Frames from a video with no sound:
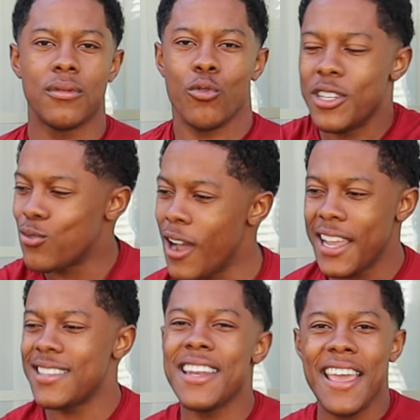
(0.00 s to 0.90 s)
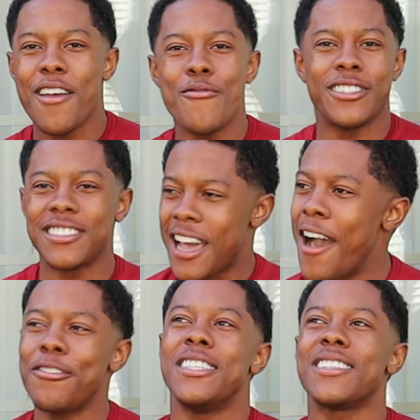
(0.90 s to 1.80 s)
The reason why Anthony Edwards is
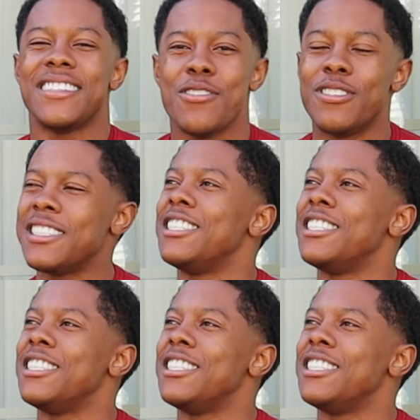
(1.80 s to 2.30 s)
confident is because he was